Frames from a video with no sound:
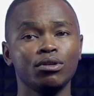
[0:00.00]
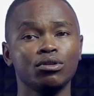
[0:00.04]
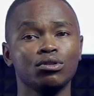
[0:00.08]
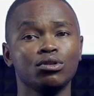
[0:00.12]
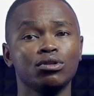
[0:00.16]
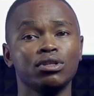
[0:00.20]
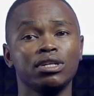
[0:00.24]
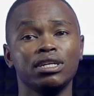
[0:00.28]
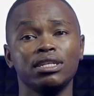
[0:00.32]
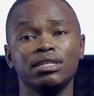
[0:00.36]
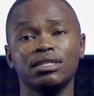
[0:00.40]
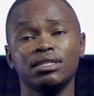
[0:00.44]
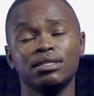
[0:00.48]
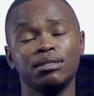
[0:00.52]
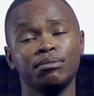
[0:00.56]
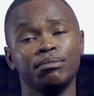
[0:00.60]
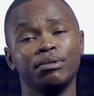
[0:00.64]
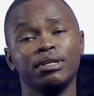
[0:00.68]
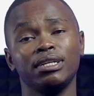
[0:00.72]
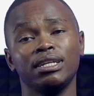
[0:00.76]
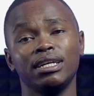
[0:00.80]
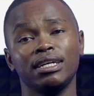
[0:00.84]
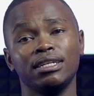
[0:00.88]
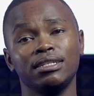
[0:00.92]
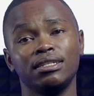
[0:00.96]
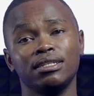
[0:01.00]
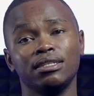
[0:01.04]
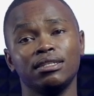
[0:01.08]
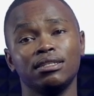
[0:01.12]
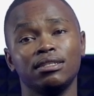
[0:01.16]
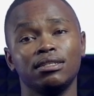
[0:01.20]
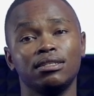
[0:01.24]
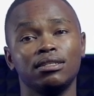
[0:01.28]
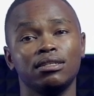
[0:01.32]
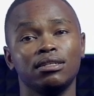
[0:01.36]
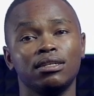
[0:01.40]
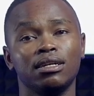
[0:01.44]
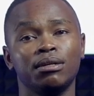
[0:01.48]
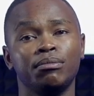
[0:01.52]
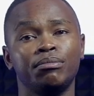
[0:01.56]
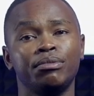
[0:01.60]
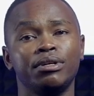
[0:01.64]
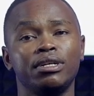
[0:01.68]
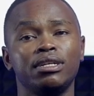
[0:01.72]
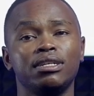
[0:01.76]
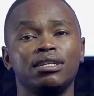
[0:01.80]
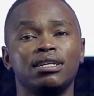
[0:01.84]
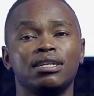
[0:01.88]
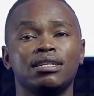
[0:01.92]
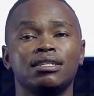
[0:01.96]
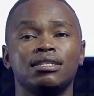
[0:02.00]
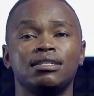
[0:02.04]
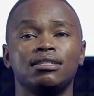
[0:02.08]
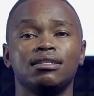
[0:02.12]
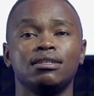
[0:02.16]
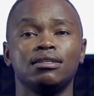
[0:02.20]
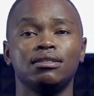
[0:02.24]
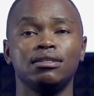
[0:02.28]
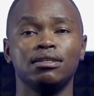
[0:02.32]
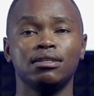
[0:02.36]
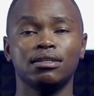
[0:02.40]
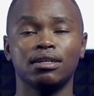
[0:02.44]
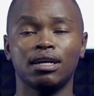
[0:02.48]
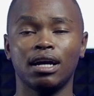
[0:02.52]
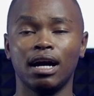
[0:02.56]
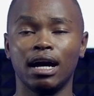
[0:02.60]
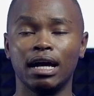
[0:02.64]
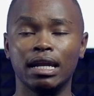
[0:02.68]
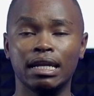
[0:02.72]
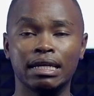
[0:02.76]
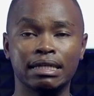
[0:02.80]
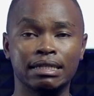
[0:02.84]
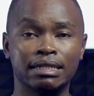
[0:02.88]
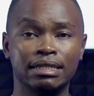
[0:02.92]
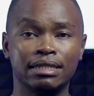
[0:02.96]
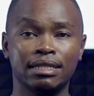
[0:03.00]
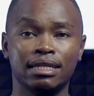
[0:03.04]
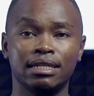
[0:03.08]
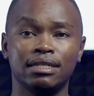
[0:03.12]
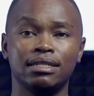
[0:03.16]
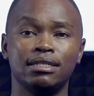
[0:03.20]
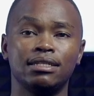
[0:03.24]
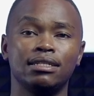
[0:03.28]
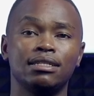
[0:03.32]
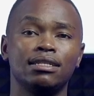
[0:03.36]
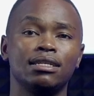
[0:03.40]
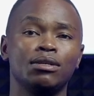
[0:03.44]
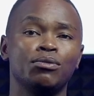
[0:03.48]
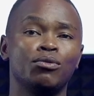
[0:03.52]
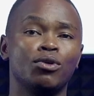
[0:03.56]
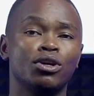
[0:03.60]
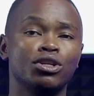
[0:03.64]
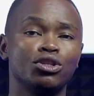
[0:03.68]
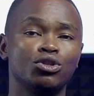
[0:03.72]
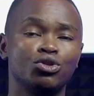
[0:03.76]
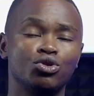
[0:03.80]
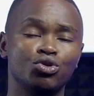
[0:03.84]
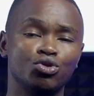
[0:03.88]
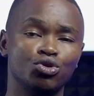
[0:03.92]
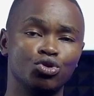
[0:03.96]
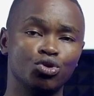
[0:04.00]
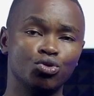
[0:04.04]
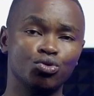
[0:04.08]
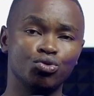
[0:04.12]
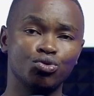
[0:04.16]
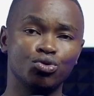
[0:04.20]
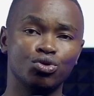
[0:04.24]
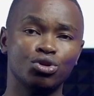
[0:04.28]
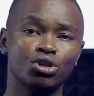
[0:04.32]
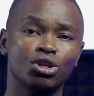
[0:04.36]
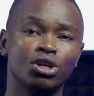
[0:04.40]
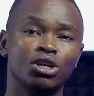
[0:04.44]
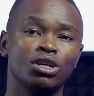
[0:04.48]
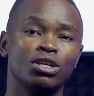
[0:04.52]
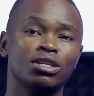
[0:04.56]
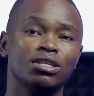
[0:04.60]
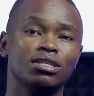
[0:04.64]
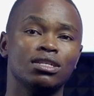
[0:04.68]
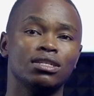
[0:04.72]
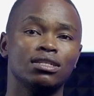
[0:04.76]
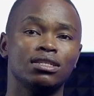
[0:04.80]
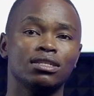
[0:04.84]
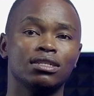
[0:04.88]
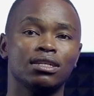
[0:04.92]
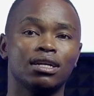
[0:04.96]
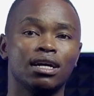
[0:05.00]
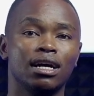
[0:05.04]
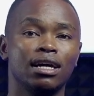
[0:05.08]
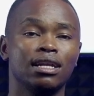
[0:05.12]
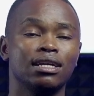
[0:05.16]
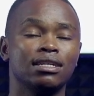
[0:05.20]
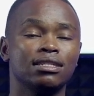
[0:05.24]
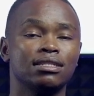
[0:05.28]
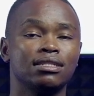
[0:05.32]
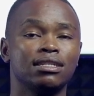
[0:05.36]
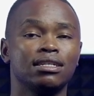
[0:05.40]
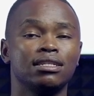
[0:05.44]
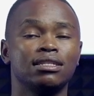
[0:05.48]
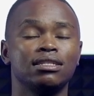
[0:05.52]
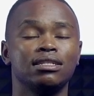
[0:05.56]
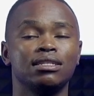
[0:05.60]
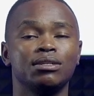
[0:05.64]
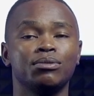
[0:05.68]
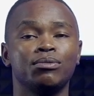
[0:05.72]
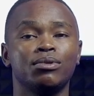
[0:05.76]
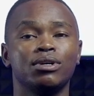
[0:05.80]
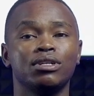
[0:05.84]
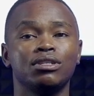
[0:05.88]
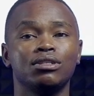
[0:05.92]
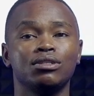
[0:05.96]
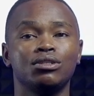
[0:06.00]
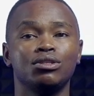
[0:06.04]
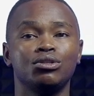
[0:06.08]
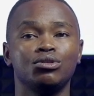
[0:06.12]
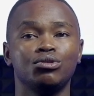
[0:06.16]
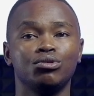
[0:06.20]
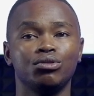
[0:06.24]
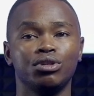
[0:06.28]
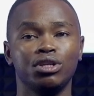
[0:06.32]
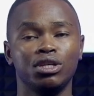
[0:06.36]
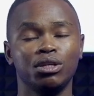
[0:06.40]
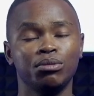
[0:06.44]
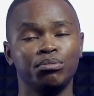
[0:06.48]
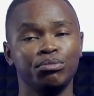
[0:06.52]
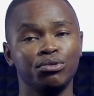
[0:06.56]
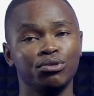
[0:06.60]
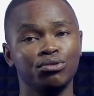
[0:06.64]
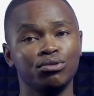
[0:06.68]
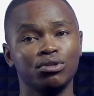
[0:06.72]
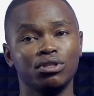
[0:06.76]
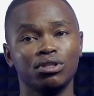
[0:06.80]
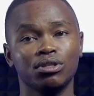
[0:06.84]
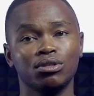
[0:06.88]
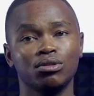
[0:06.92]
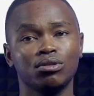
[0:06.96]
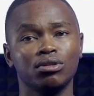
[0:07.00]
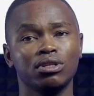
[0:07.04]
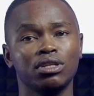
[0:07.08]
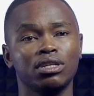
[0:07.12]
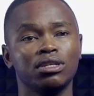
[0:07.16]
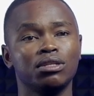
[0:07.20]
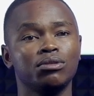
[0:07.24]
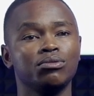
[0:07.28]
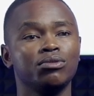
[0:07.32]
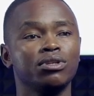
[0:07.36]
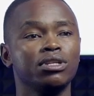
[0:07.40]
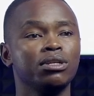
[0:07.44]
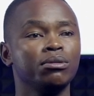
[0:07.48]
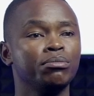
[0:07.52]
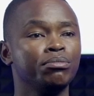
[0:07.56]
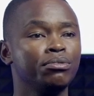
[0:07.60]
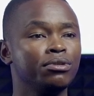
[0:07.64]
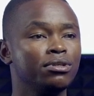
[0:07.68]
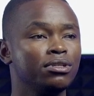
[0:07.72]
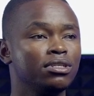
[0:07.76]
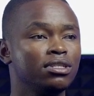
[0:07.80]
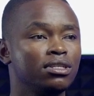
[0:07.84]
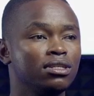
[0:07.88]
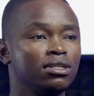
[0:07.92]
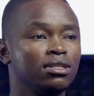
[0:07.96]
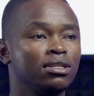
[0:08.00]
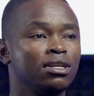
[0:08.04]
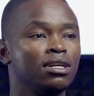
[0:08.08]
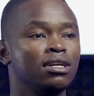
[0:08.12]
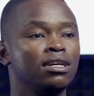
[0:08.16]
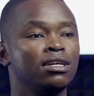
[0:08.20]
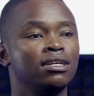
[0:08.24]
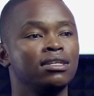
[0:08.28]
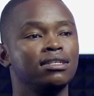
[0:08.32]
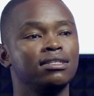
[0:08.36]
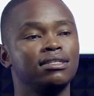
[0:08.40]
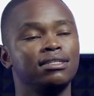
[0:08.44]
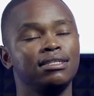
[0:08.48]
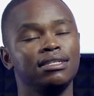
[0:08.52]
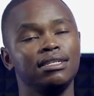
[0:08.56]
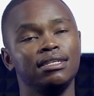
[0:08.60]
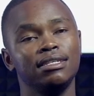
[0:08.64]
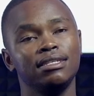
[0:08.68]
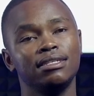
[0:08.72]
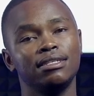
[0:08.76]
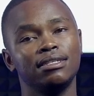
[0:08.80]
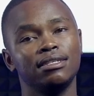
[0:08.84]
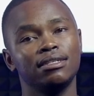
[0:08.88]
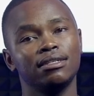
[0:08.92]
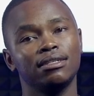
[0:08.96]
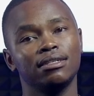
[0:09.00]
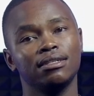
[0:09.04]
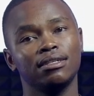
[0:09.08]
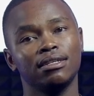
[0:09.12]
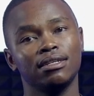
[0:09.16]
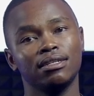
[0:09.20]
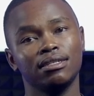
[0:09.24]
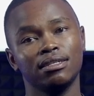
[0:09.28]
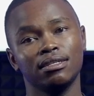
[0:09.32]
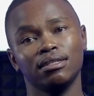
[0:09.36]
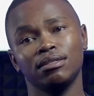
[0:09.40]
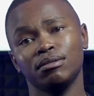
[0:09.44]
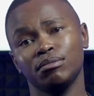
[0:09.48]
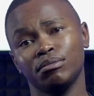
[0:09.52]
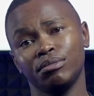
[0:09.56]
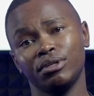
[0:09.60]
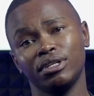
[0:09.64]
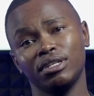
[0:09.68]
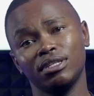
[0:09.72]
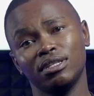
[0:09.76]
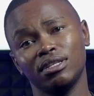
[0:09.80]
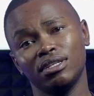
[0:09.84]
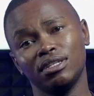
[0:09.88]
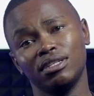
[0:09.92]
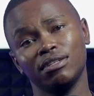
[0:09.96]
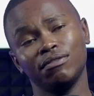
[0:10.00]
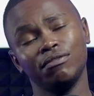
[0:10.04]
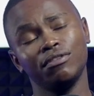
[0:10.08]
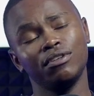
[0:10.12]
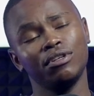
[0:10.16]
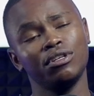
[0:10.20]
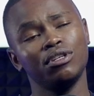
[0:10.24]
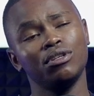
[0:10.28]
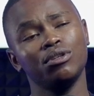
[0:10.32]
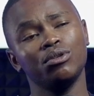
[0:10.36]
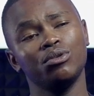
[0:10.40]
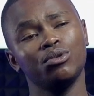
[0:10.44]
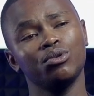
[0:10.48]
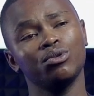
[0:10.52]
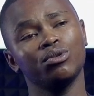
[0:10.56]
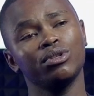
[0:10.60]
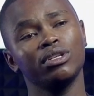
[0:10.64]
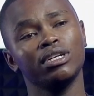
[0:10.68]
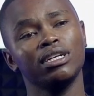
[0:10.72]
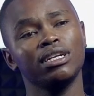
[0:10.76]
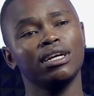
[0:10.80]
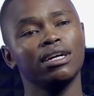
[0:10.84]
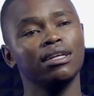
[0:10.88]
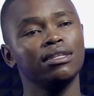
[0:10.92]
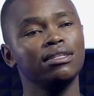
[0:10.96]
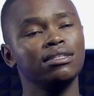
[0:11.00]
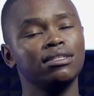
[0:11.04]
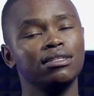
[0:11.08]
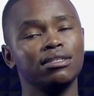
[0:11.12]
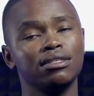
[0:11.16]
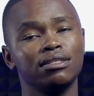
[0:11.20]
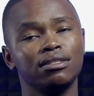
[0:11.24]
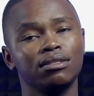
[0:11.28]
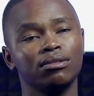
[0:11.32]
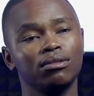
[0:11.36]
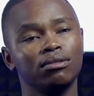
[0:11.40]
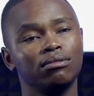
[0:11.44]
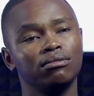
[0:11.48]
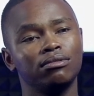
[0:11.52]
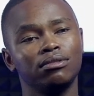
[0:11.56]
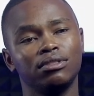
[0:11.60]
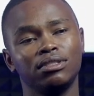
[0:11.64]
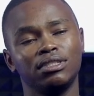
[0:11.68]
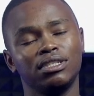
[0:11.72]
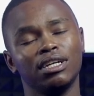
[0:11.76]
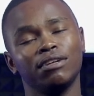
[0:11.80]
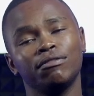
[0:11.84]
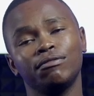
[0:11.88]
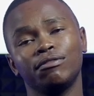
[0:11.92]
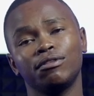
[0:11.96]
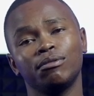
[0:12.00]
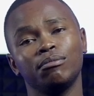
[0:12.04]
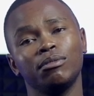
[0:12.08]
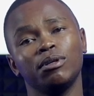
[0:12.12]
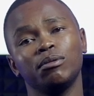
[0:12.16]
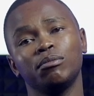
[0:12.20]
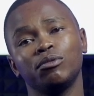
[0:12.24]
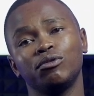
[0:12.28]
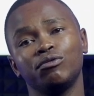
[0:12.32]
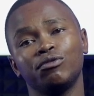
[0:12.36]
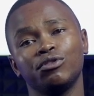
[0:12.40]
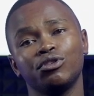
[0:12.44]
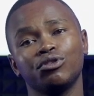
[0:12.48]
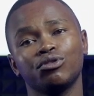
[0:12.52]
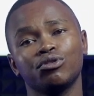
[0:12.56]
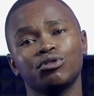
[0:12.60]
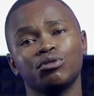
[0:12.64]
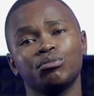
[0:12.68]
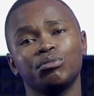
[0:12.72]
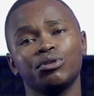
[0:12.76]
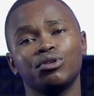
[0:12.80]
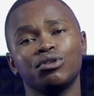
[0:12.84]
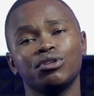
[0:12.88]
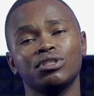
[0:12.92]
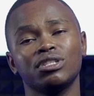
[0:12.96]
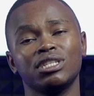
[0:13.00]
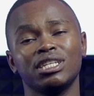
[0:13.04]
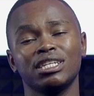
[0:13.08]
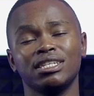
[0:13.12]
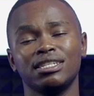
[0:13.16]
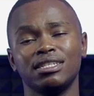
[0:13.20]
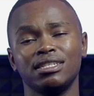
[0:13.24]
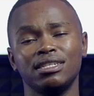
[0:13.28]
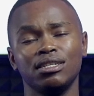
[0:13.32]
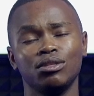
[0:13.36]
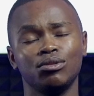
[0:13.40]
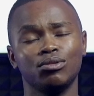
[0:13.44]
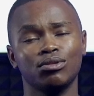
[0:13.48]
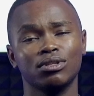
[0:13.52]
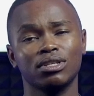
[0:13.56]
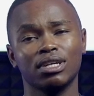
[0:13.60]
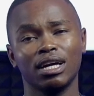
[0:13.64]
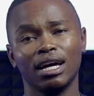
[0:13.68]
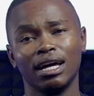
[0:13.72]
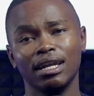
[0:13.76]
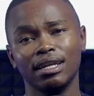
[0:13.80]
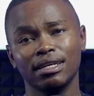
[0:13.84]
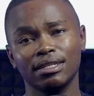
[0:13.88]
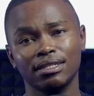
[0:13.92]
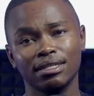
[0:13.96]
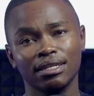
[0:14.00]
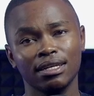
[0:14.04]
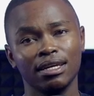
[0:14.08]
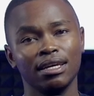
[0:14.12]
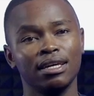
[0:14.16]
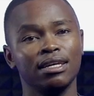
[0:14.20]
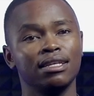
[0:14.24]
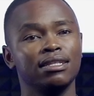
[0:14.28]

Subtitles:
So that is the brand identity. A brand has certain colors that they want to use, certain colors that they want to keep using, so that when a person sees a certain brand, they definitely know that this is stuff from Lemon Visuals, because they see those colors,